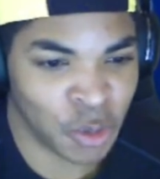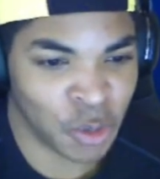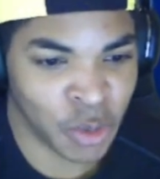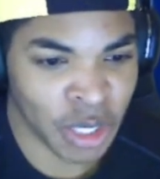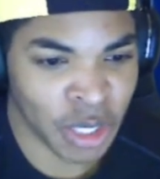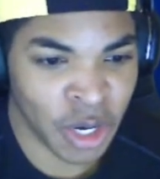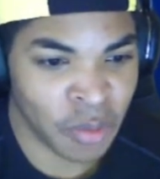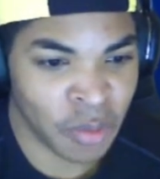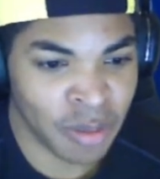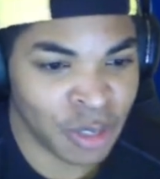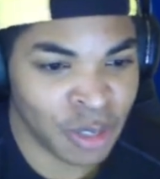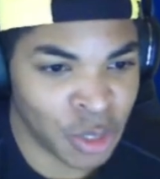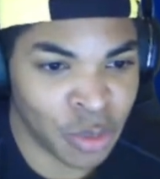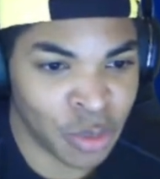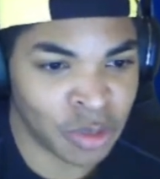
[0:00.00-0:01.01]
you know, maybe
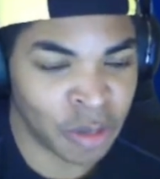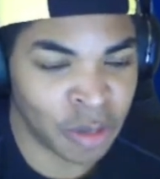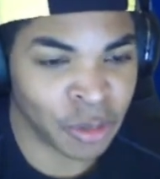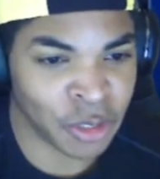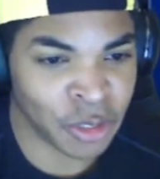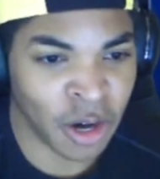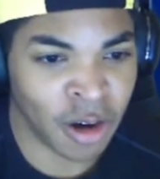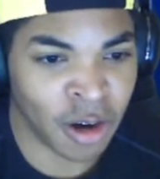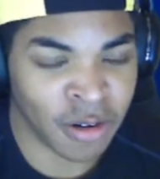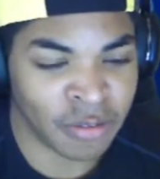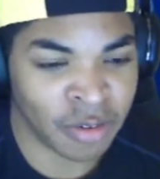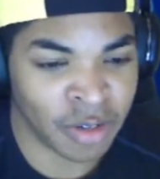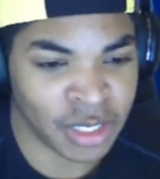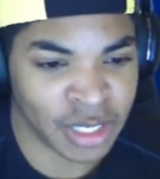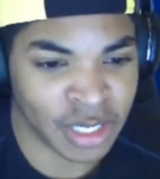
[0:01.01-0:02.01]
do double guard
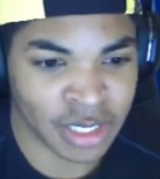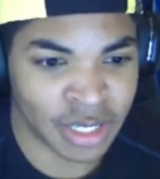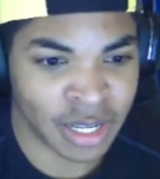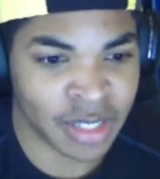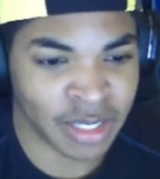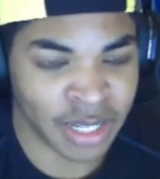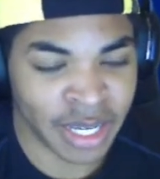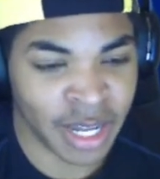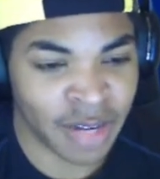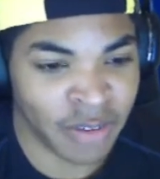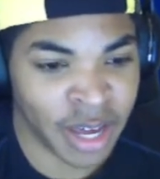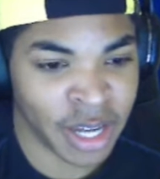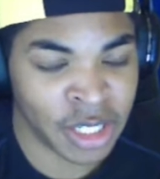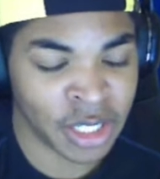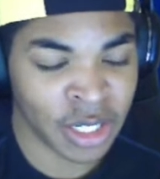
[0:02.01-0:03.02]
versus things like
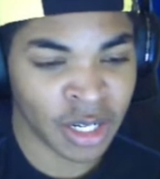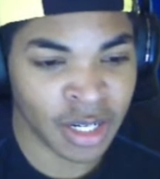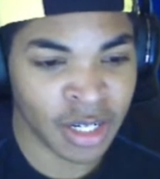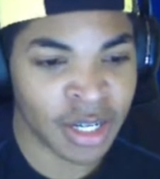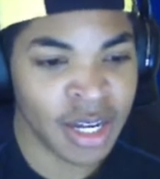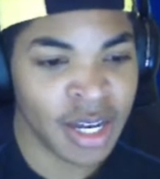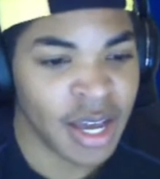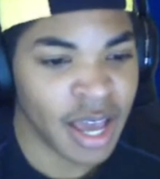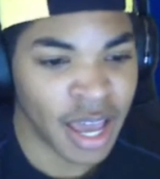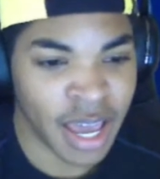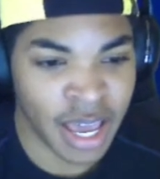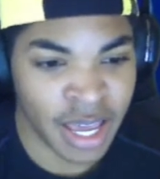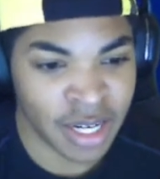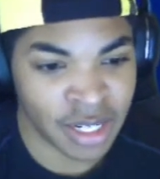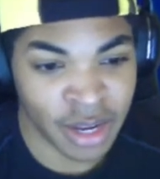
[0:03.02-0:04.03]
Galvantula
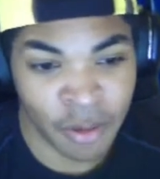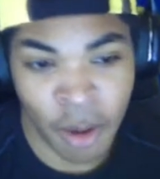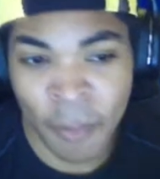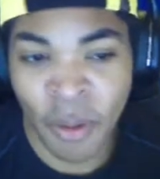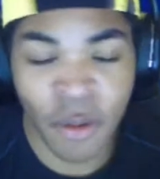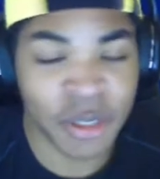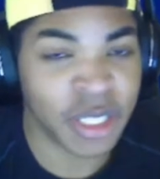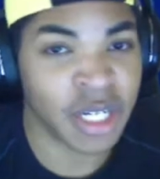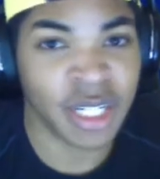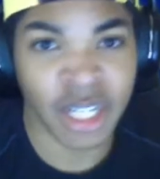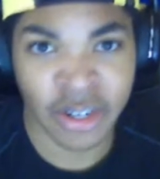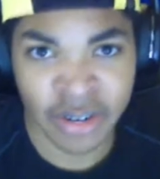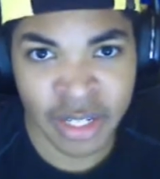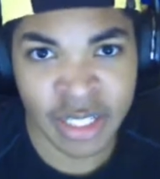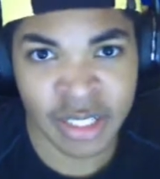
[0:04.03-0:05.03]
and opposing
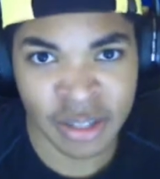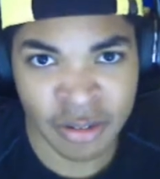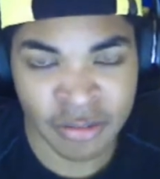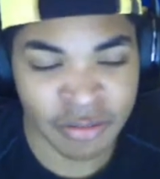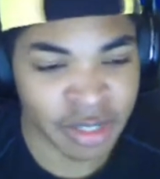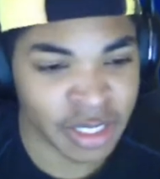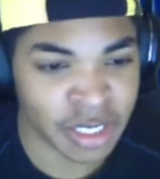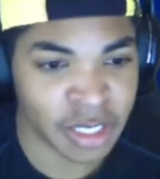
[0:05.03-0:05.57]
Galarian Stunfisk.